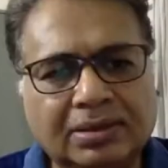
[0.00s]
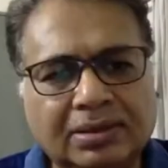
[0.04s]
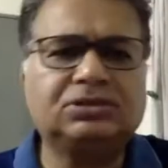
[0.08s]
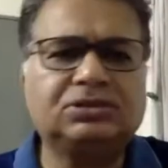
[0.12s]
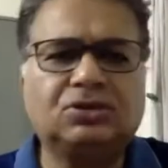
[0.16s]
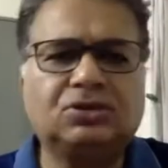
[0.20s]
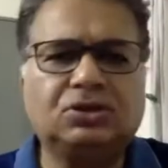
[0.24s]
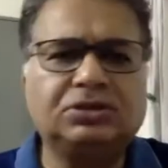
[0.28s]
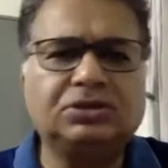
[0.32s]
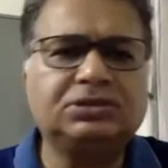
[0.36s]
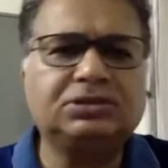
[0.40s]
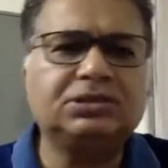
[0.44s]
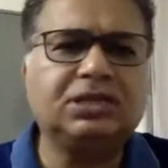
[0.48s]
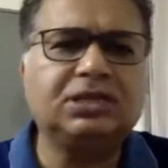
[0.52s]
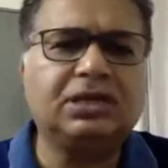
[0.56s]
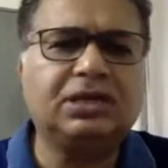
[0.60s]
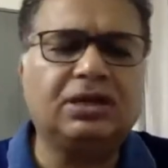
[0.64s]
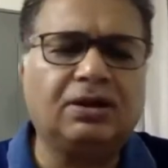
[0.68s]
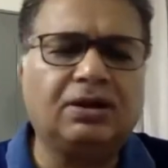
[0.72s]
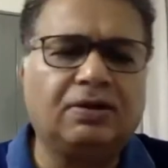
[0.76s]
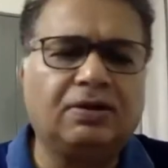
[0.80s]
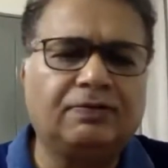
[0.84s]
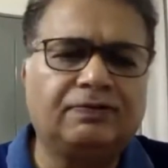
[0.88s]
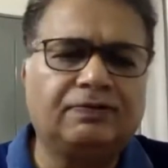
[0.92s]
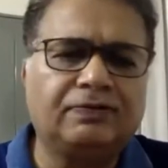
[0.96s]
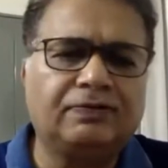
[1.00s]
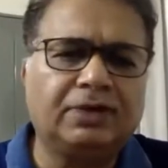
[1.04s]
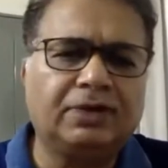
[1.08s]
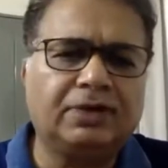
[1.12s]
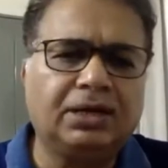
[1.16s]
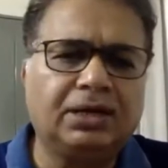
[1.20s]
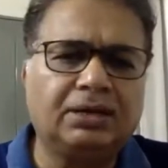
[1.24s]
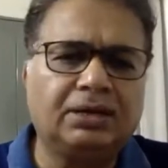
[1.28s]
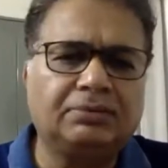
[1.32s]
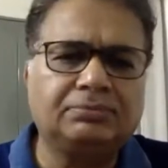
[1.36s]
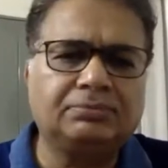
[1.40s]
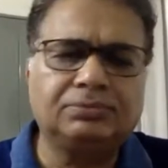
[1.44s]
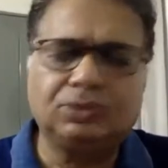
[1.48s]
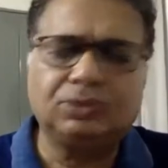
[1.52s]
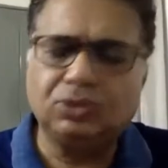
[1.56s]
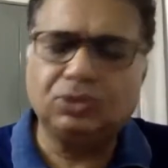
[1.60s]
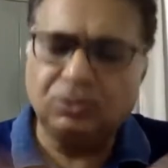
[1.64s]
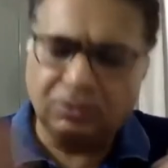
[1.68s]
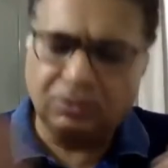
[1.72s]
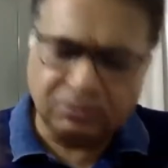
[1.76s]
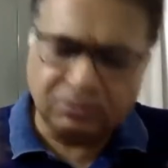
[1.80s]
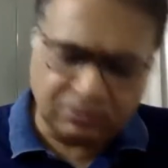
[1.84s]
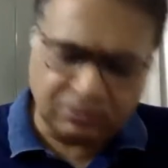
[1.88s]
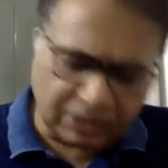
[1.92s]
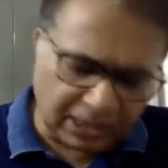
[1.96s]
question of
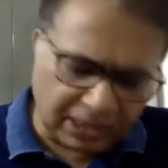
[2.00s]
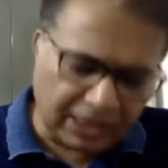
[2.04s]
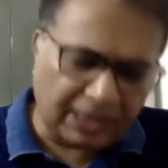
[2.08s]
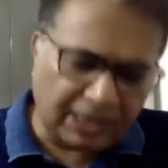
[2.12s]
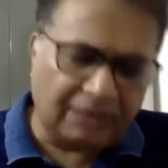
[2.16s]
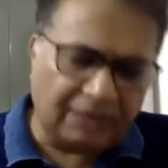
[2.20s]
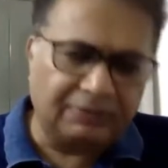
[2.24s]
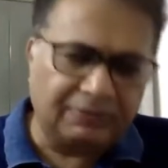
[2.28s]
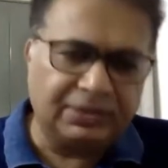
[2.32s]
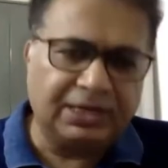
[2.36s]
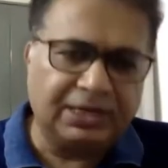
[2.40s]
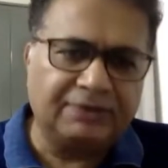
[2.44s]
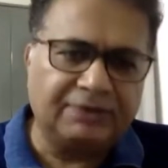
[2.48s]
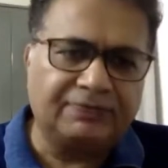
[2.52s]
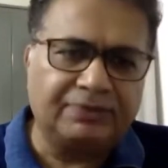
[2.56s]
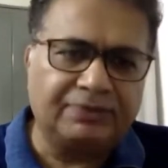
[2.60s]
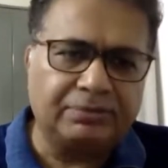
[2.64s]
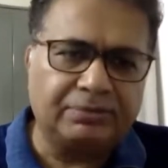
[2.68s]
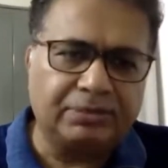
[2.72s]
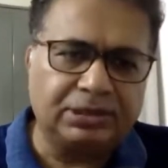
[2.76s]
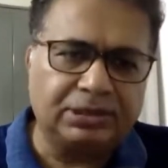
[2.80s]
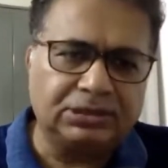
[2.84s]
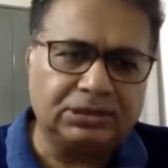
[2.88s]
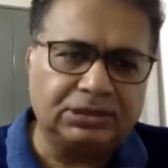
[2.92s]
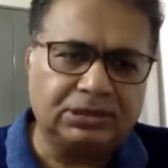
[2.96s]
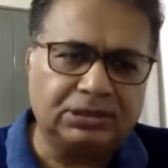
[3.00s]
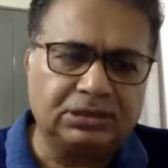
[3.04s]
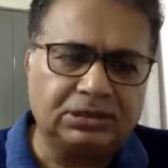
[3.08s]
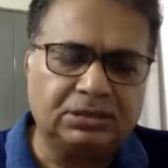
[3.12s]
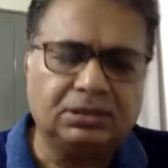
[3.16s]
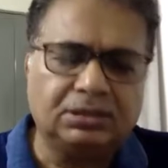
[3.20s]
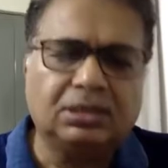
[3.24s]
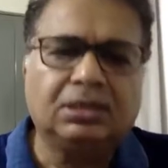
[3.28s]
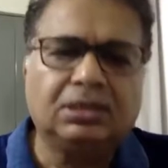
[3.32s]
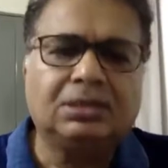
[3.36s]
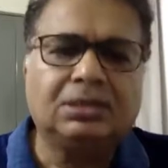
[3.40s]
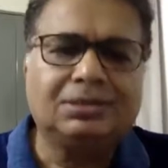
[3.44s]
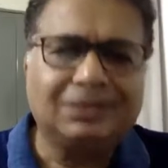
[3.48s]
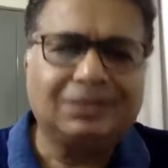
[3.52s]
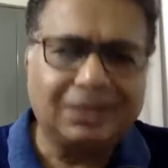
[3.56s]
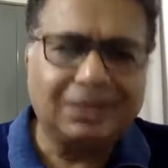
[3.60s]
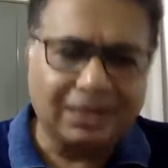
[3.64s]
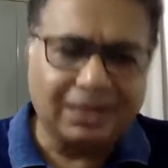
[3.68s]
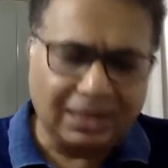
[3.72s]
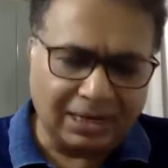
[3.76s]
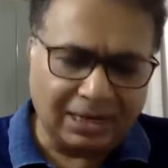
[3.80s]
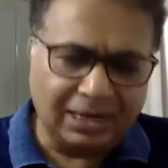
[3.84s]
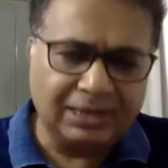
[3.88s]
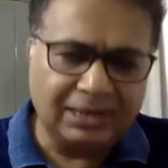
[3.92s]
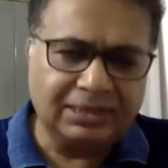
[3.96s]
they have the information, they
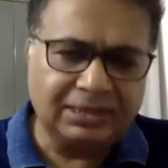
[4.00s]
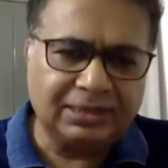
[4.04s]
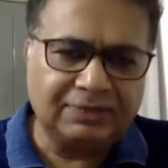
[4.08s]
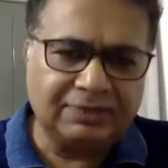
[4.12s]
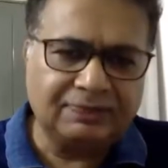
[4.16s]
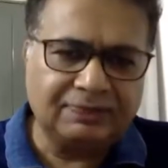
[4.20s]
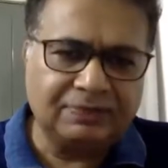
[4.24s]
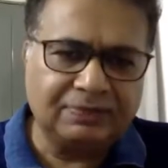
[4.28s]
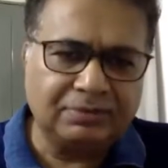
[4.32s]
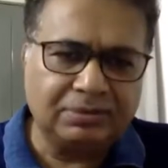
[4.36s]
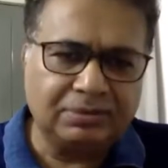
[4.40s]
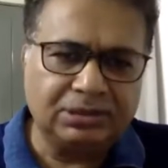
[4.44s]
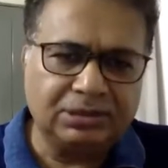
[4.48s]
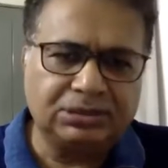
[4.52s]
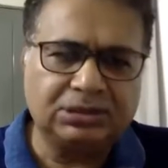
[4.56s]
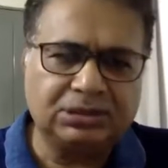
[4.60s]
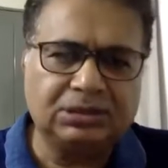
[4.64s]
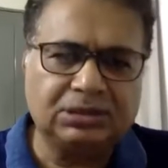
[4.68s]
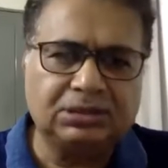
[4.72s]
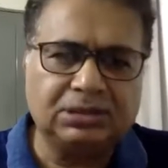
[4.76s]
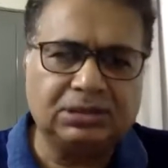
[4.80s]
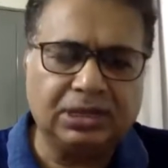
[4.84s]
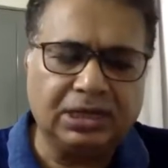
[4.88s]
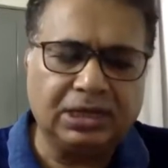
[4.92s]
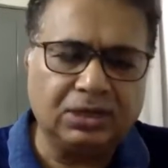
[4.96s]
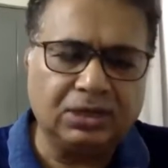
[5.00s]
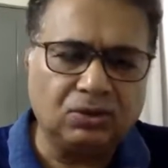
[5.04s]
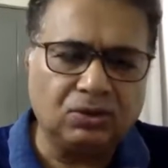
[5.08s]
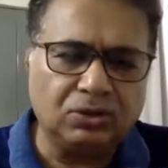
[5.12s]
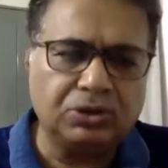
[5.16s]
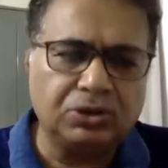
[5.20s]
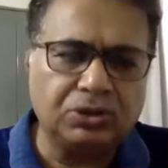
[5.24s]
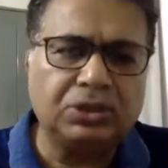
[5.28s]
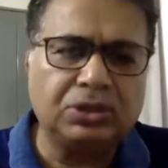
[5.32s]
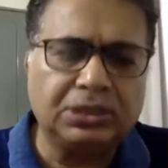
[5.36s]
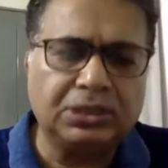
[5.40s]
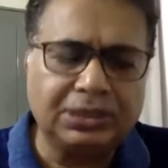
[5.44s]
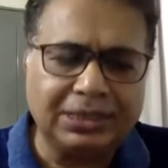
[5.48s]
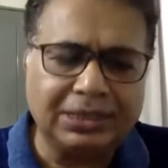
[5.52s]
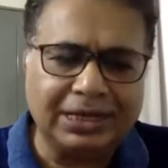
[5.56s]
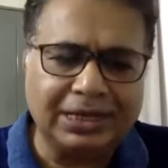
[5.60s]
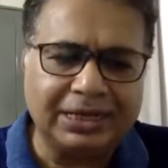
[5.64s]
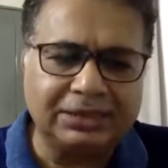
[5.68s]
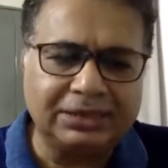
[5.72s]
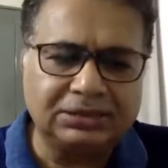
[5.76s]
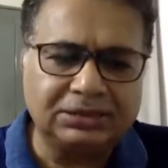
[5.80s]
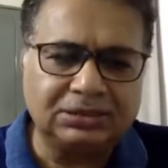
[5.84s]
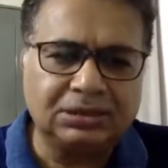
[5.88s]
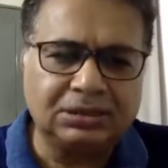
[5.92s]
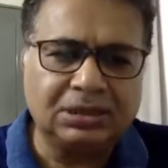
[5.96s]
collect information, they know your
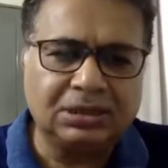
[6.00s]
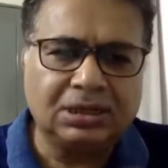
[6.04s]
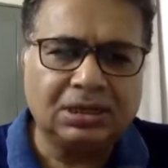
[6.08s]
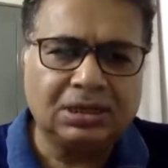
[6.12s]
taste.